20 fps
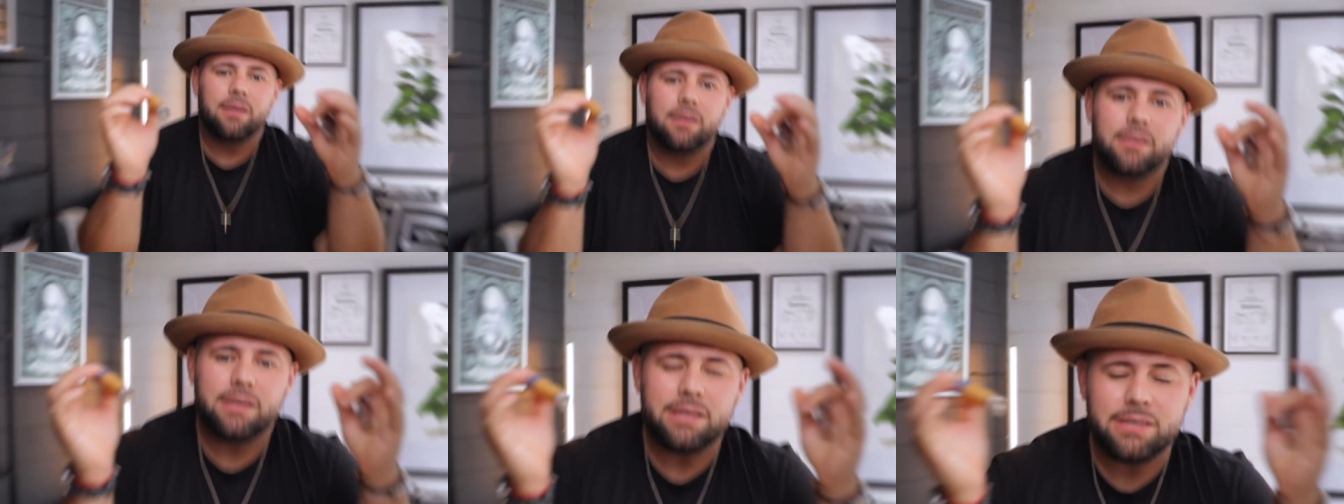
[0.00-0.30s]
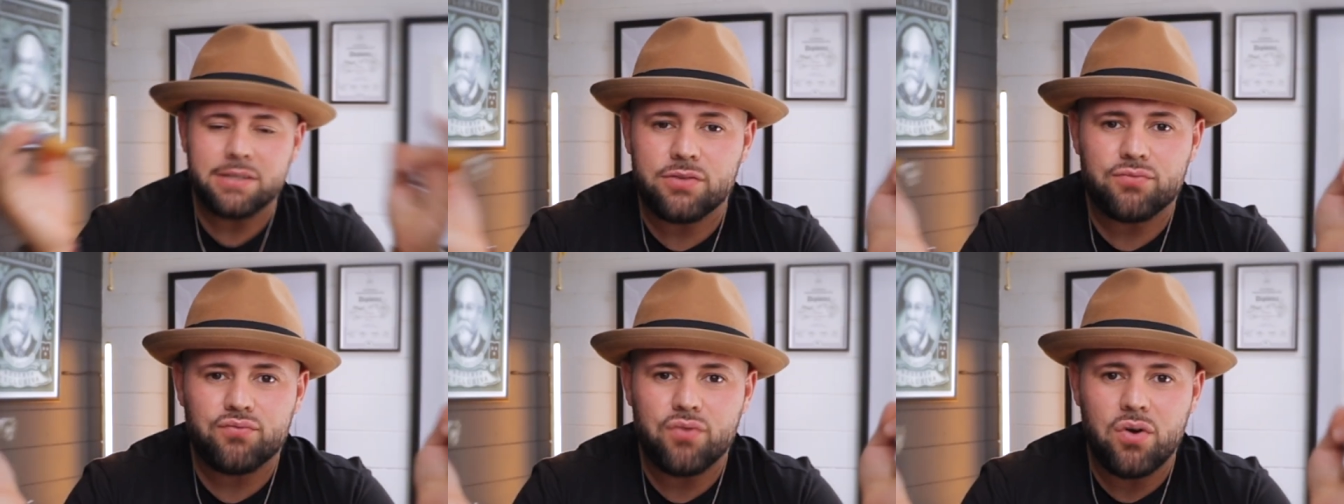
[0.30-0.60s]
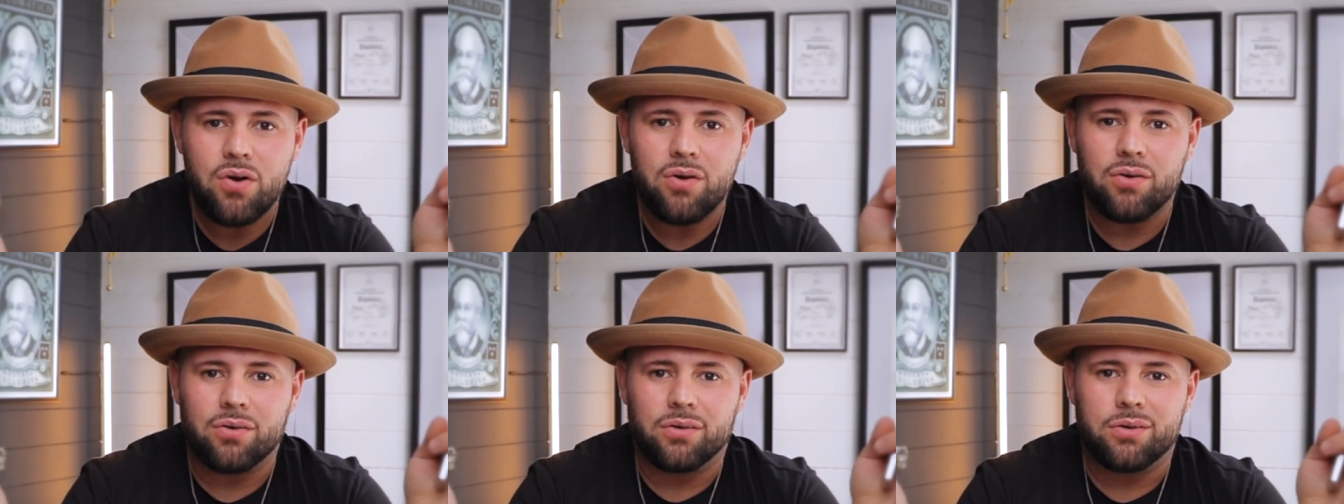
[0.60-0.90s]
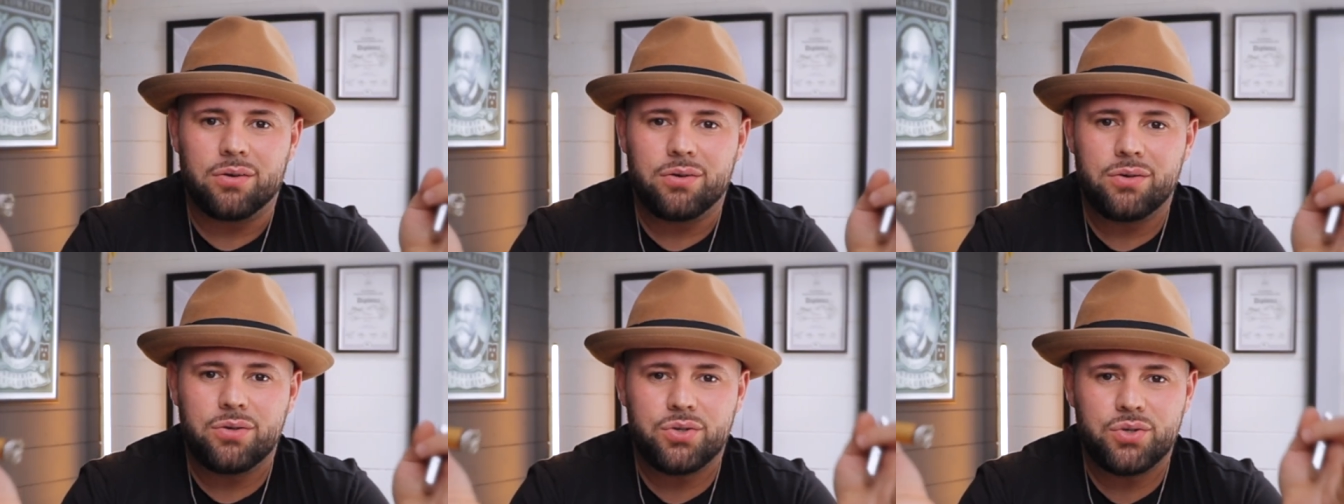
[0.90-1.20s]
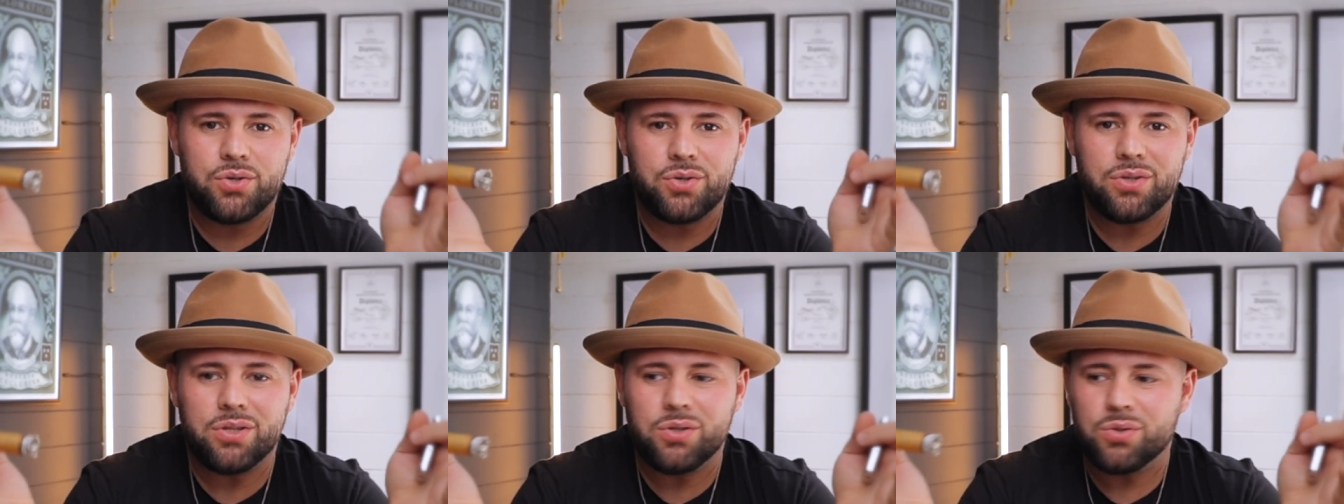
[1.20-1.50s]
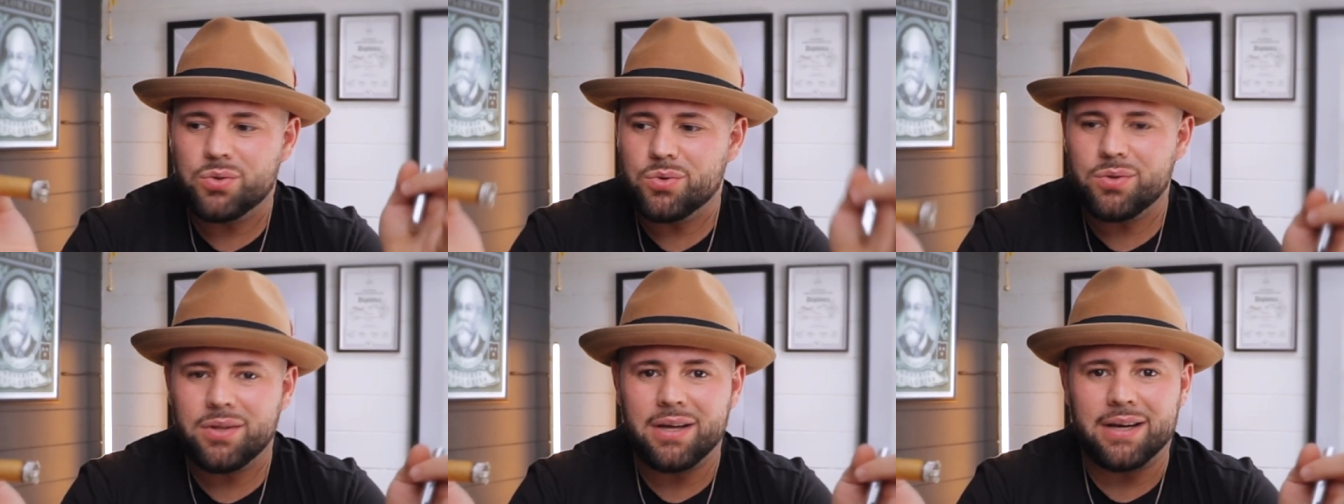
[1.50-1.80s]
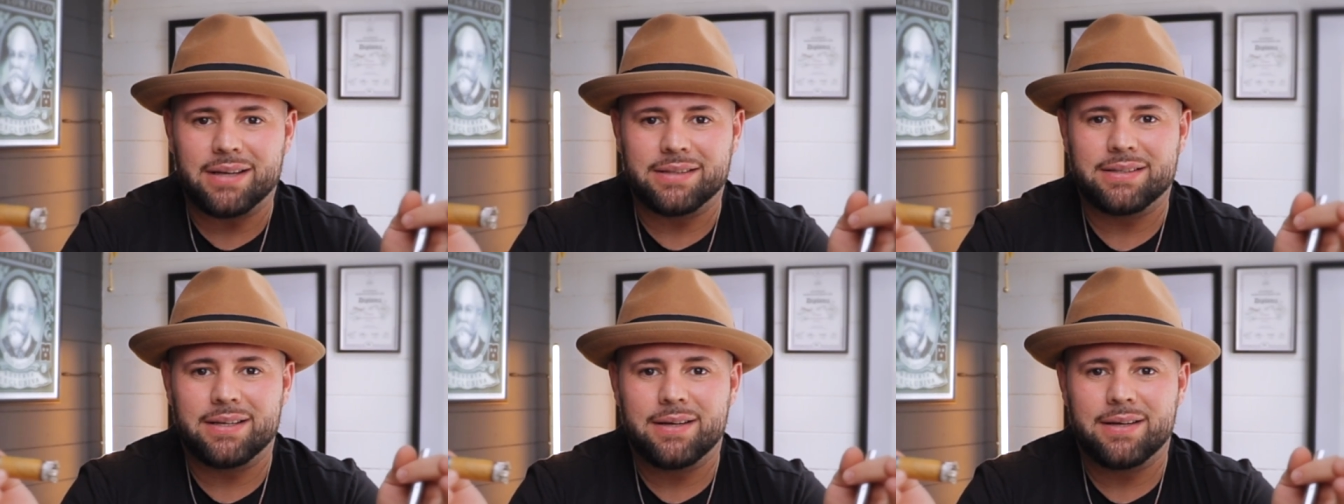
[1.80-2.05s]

this is wrong you shouldn't do that